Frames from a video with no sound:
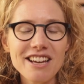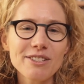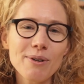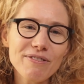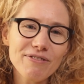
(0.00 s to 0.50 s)

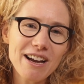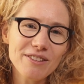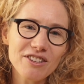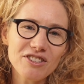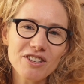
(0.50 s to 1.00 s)
So I
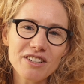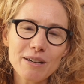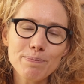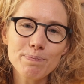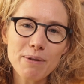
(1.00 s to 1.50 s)
found that shooting
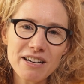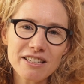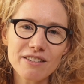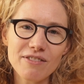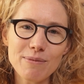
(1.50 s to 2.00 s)
a
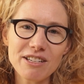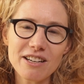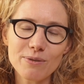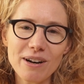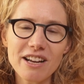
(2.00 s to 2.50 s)
burst of
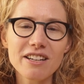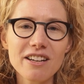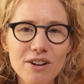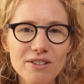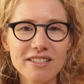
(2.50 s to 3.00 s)
images when I
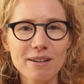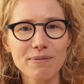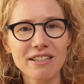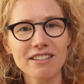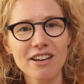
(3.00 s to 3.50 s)
know that
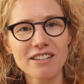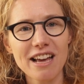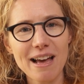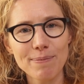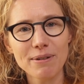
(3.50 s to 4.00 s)
something's going to
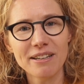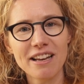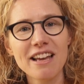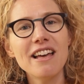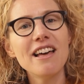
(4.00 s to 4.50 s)
happen,